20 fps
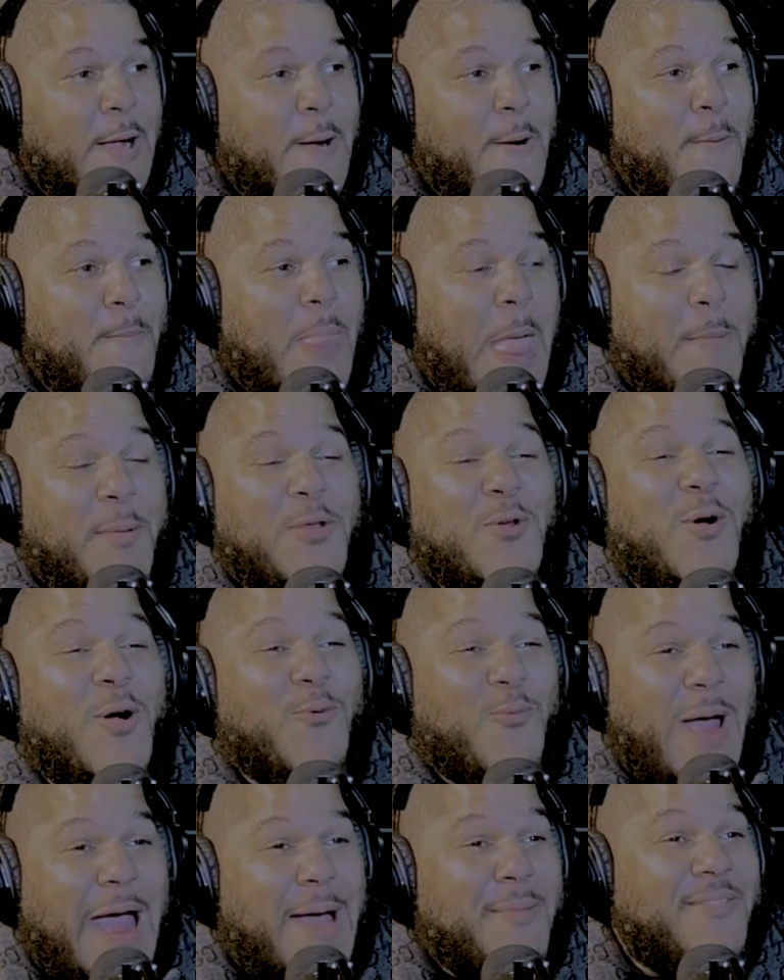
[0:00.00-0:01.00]
I'm going to do a
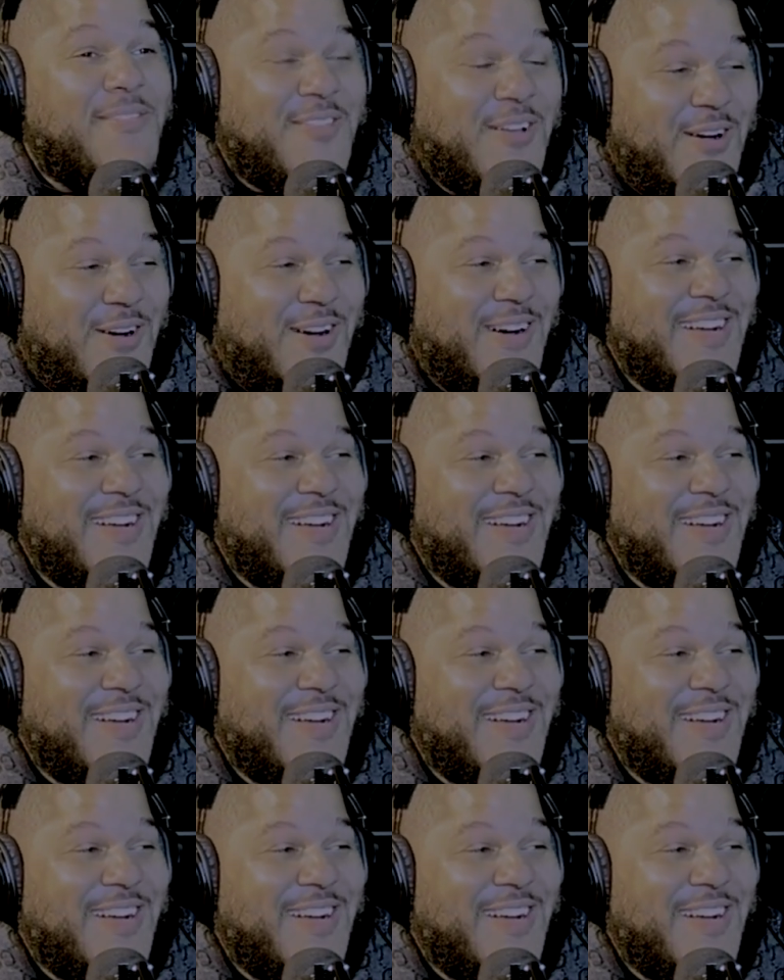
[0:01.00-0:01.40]
rap song.